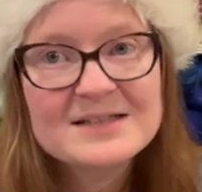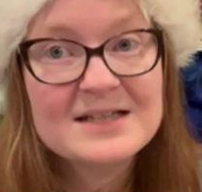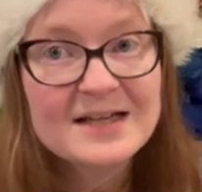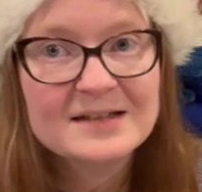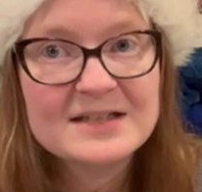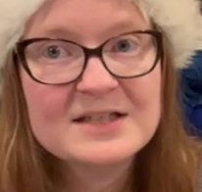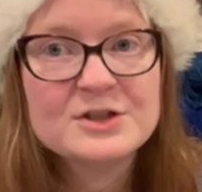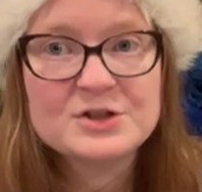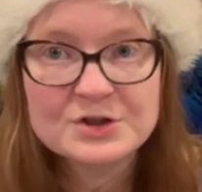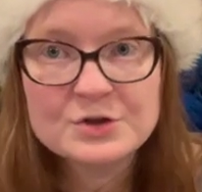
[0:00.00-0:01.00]

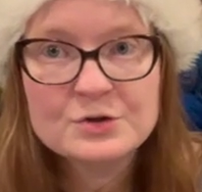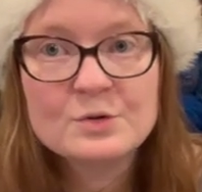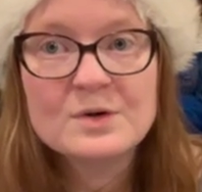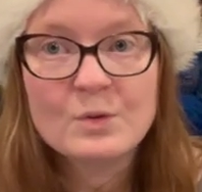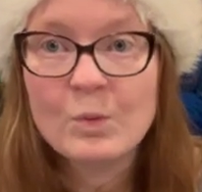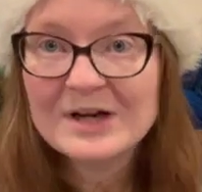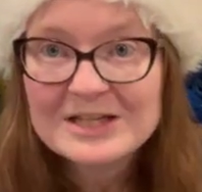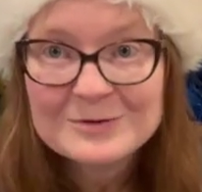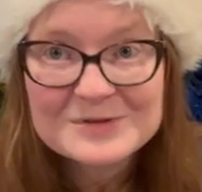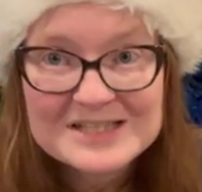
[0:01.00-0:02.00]
Dudley do what
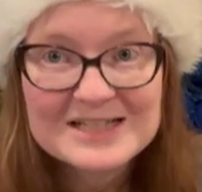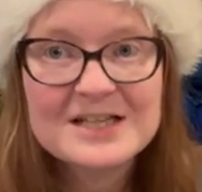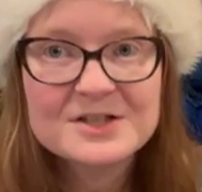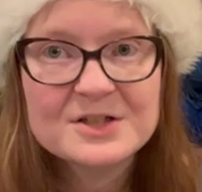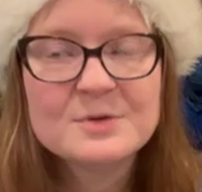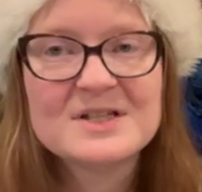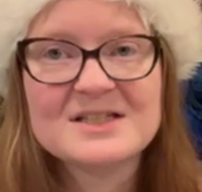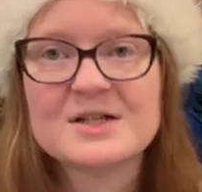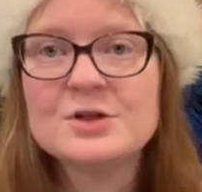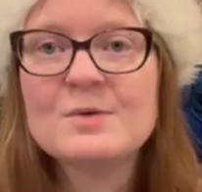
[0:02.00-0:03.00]
he was sent to do. He
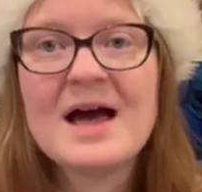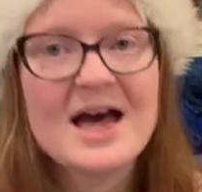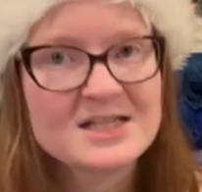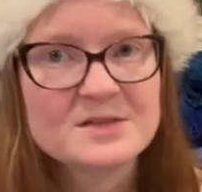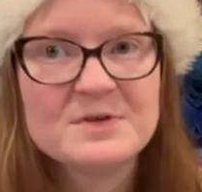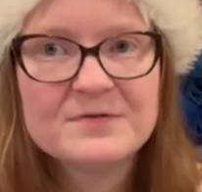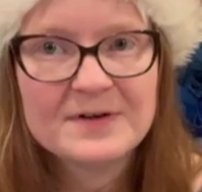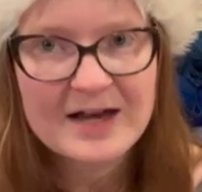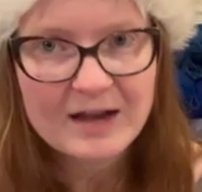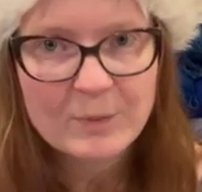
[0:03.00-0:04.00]
said, You asked me
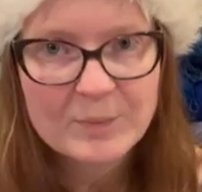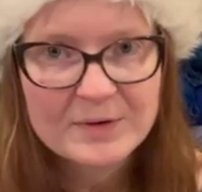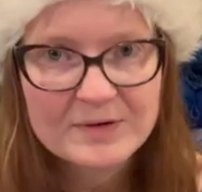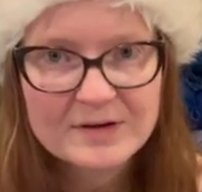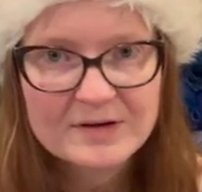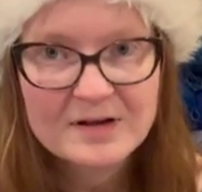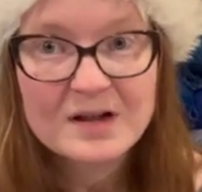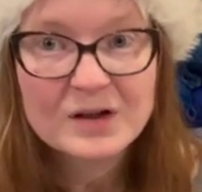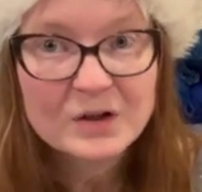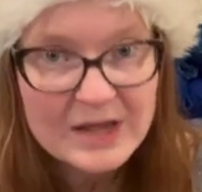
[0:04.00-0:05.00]
for help.
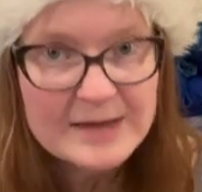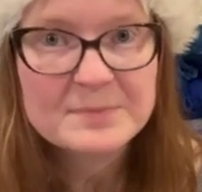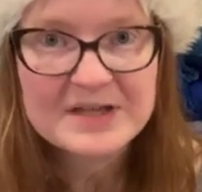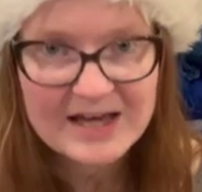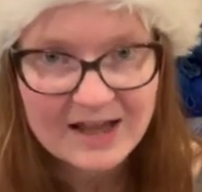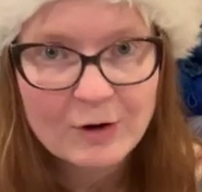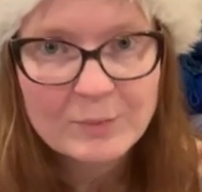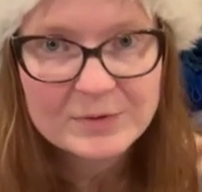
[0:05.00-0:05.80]
Let me help.